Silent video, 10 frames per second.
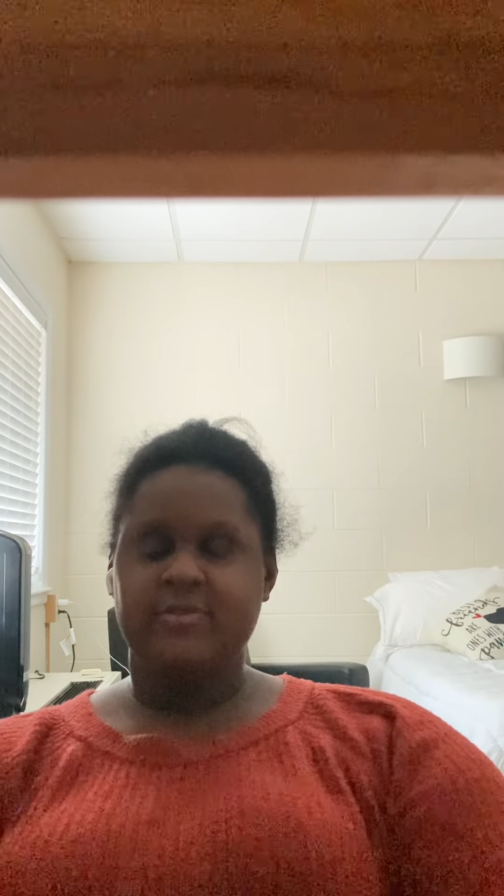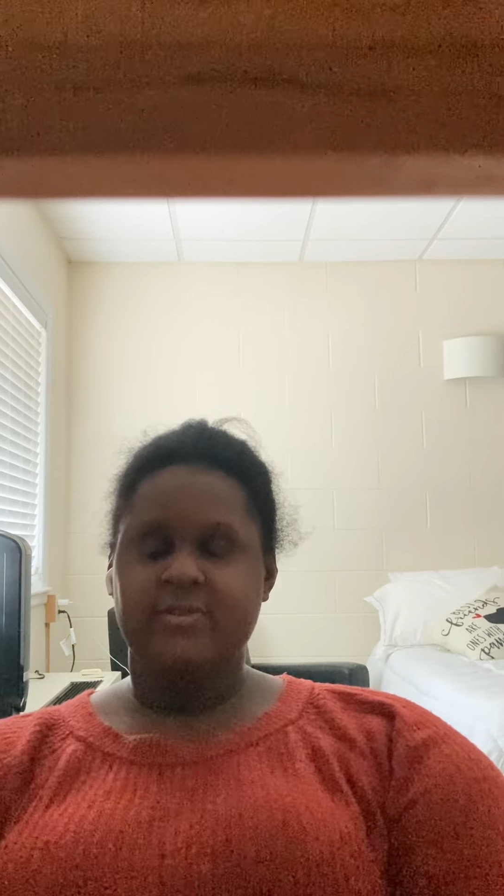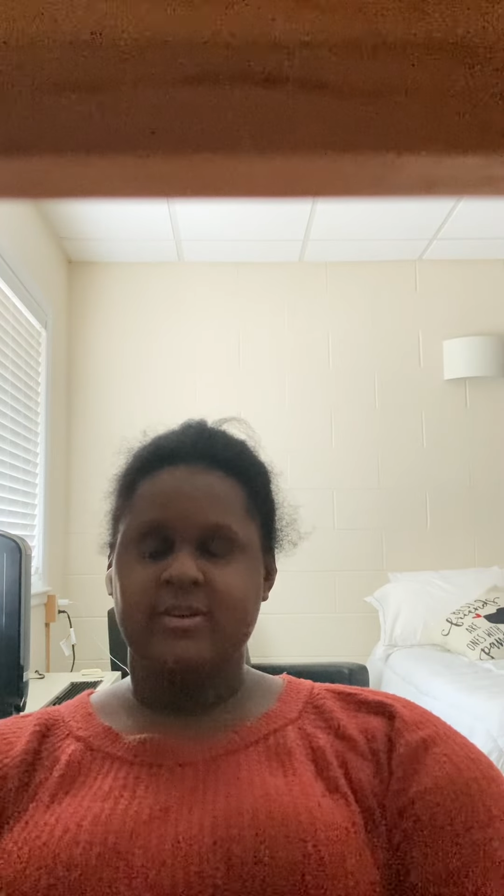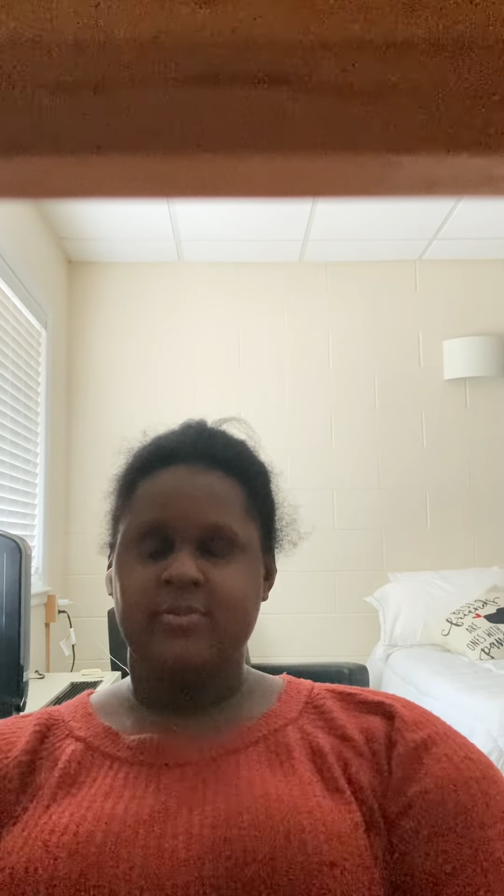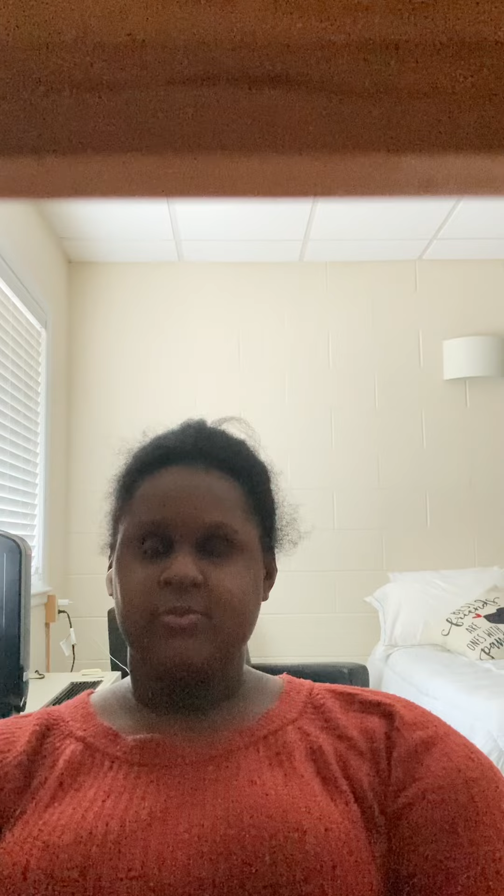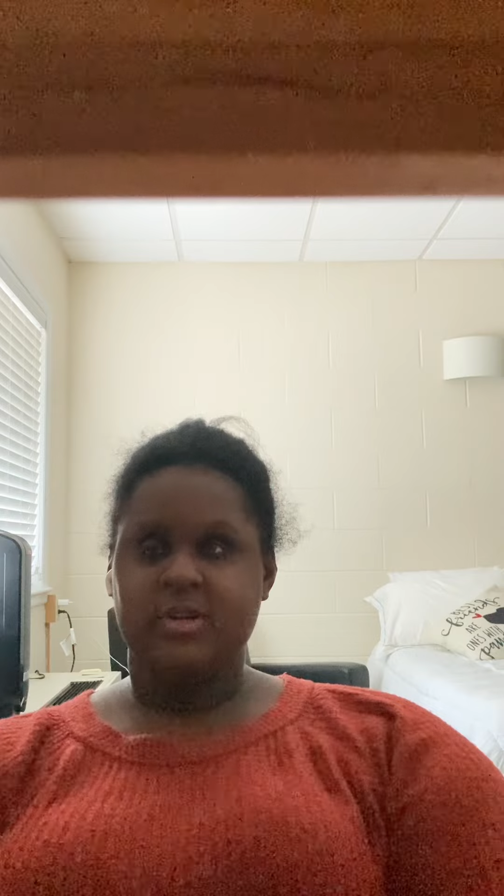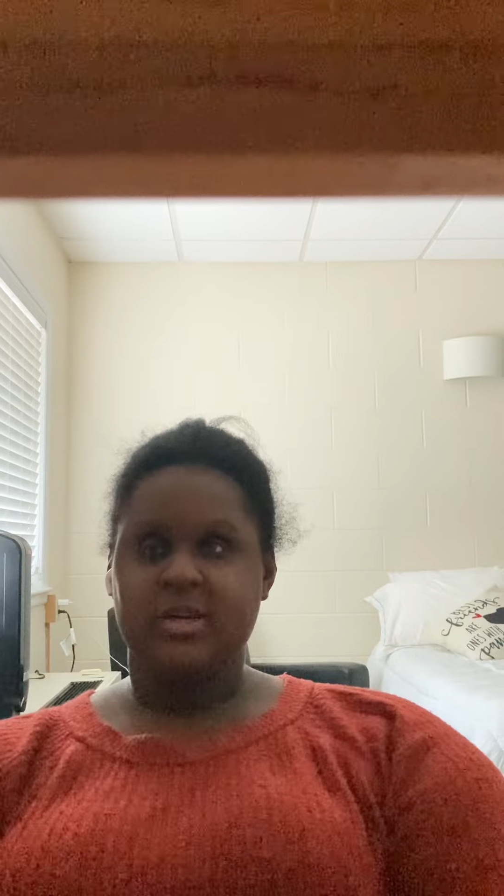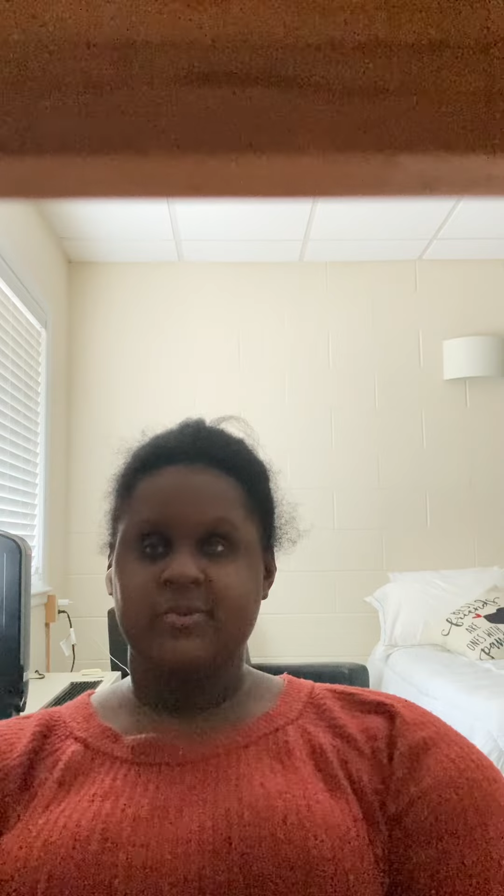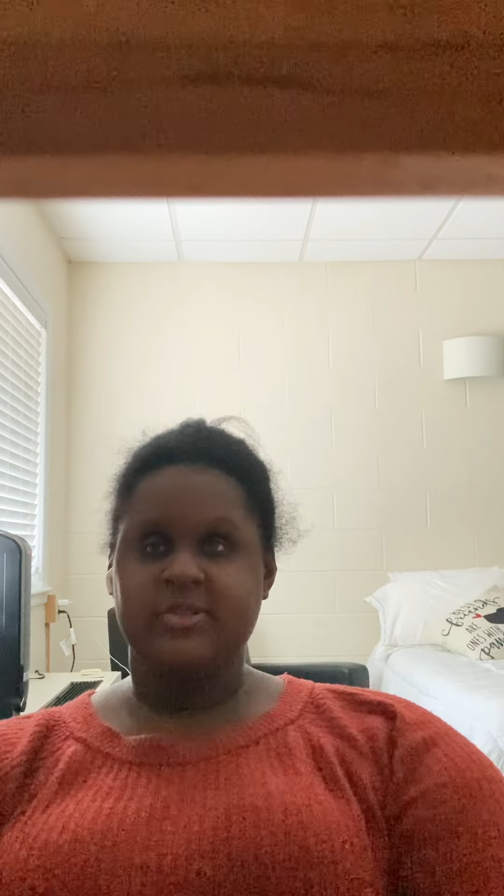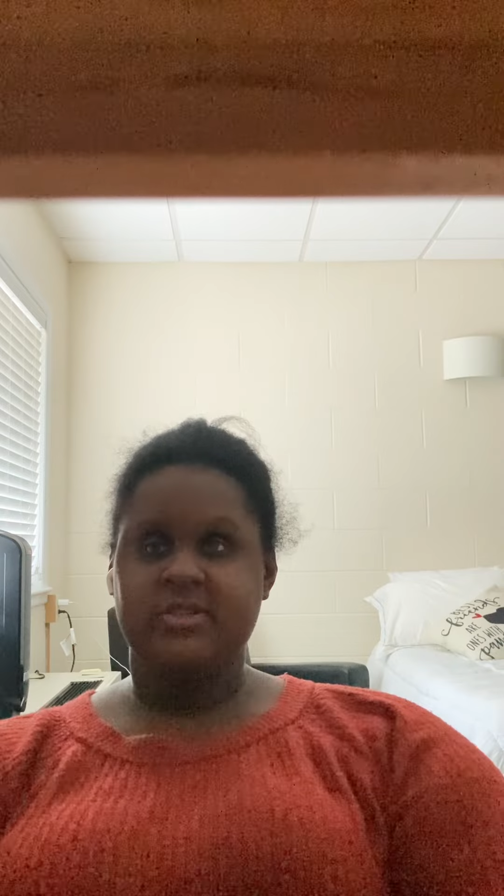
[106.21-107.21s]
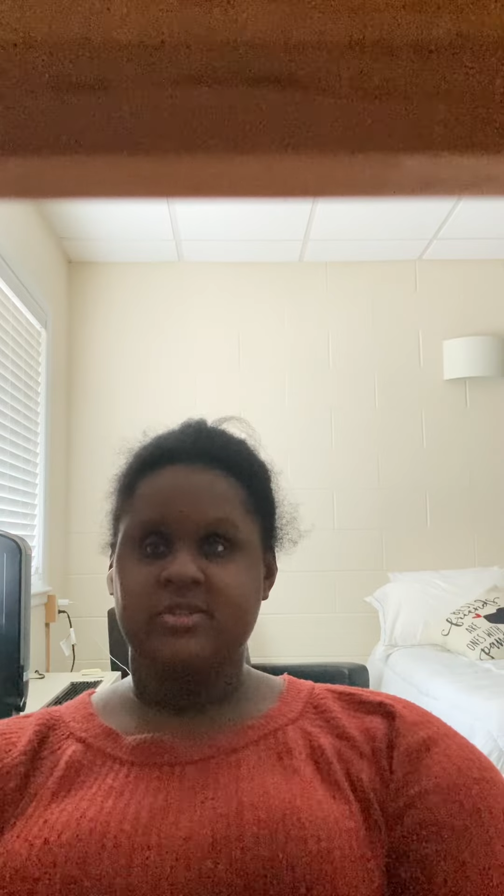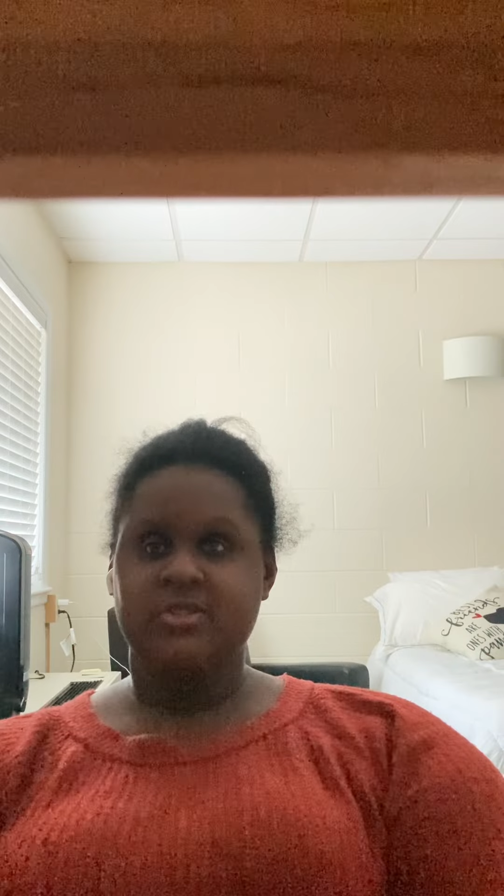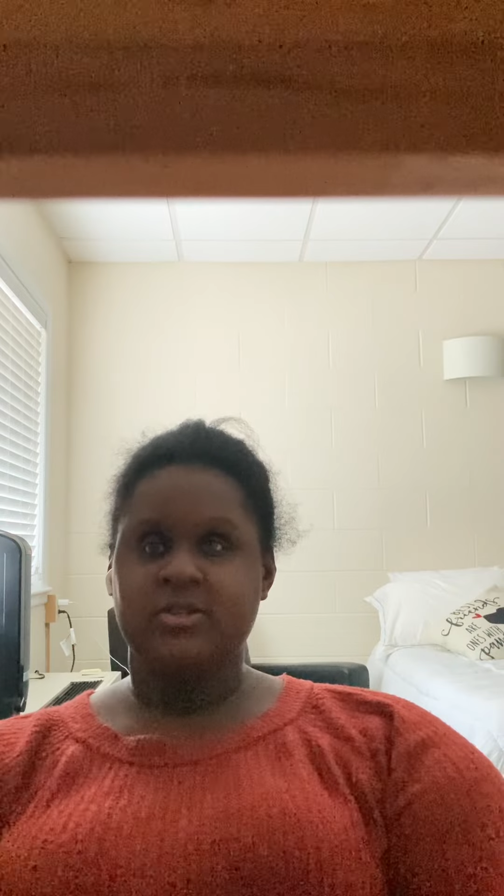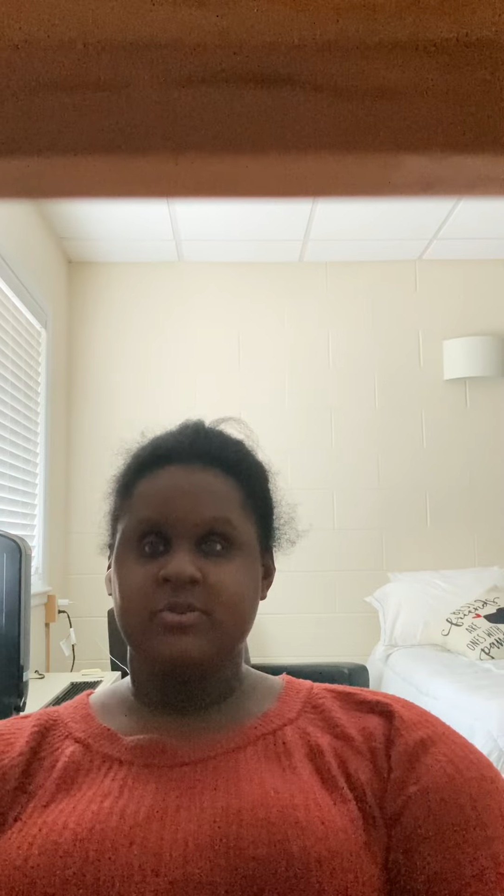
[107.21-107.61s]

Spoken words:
from what I was used to